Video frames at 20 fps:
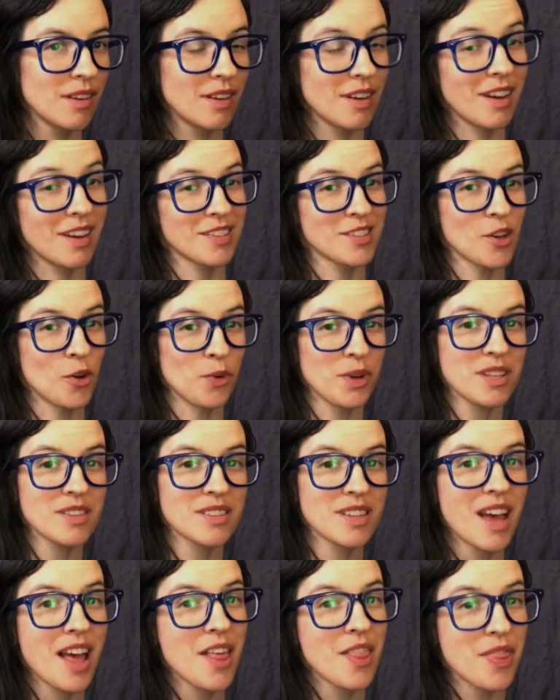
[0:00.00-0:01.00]
As always,
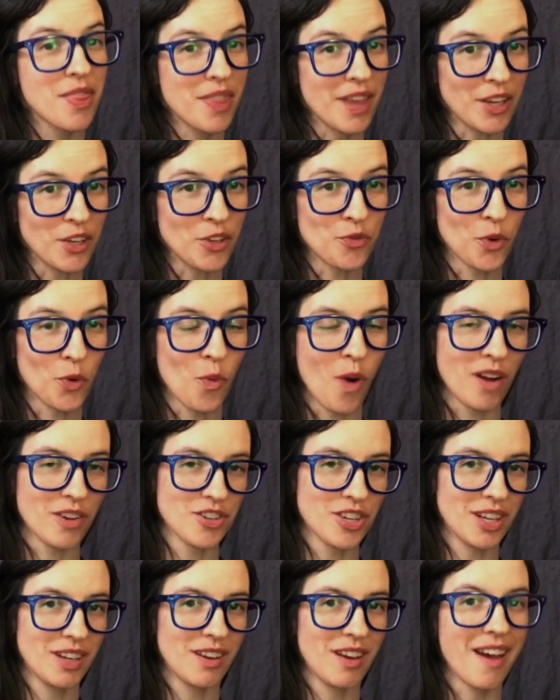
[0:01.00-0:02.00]
thank you for
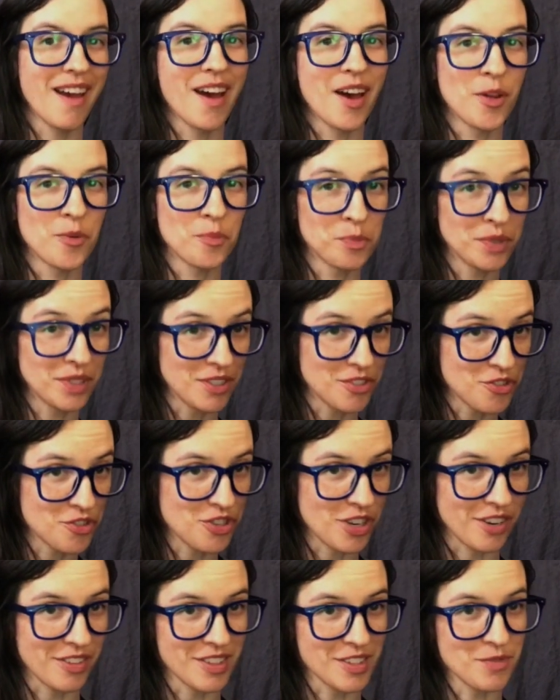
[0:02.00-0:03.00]
watching, and please
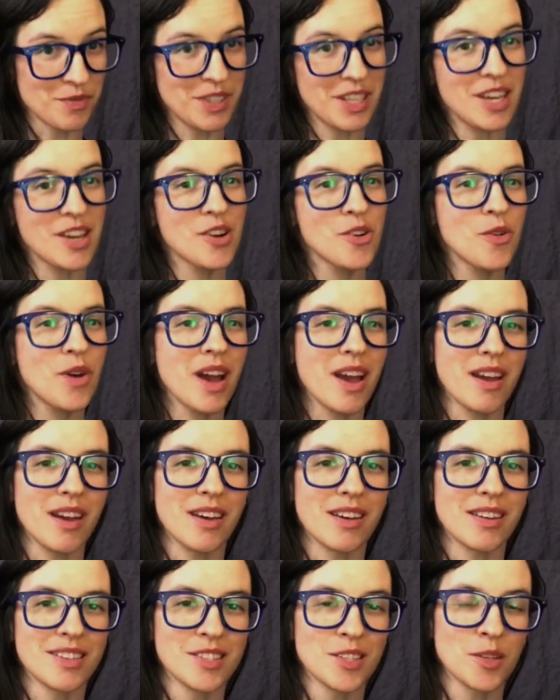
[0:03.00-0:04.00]
share this video
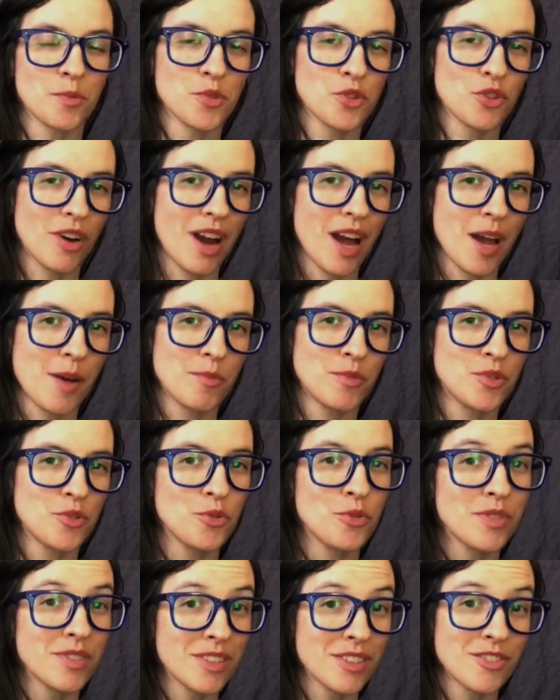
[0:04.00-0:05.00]
and subscribe
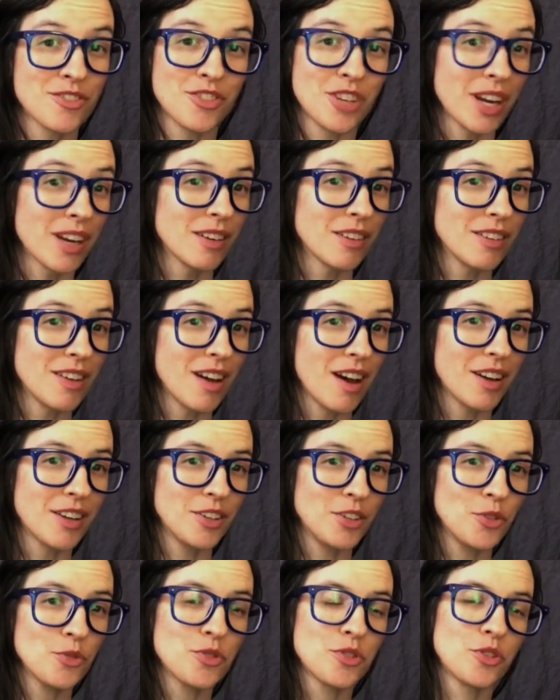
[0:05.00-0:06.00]
to this channel
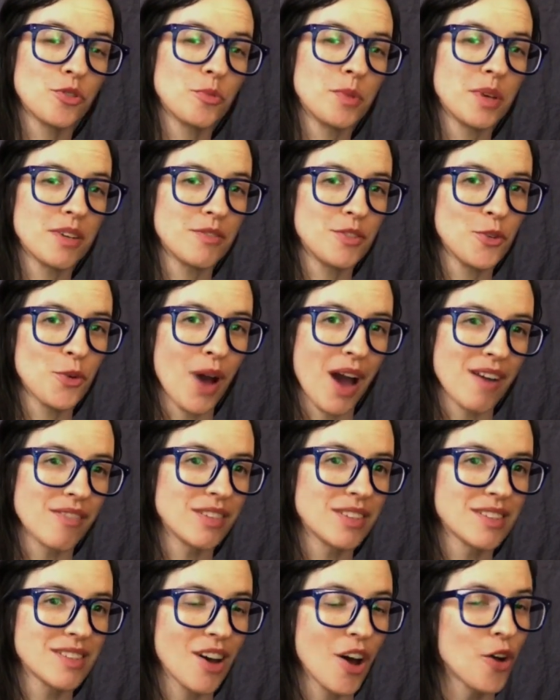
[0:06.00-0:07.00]
on YouTube if you
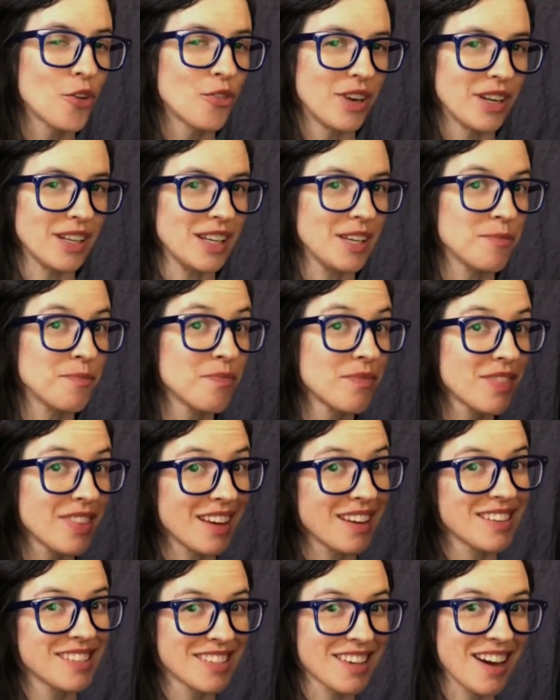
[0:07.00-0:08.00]
haven't already.
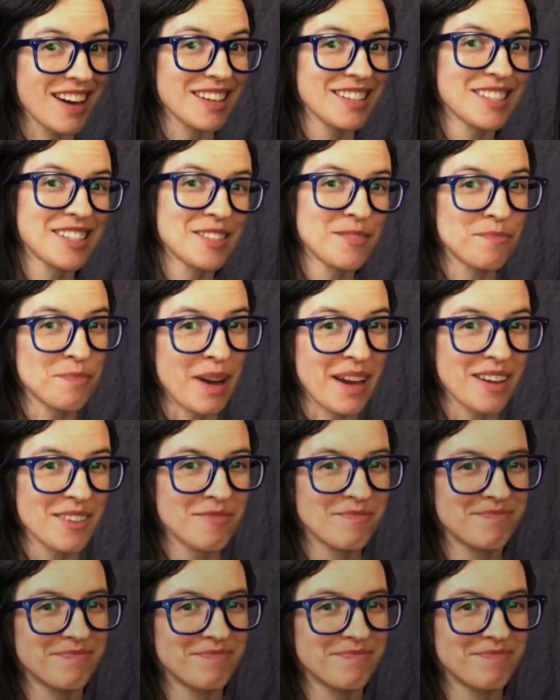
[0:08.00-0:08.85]
Thanks, guys. Bye.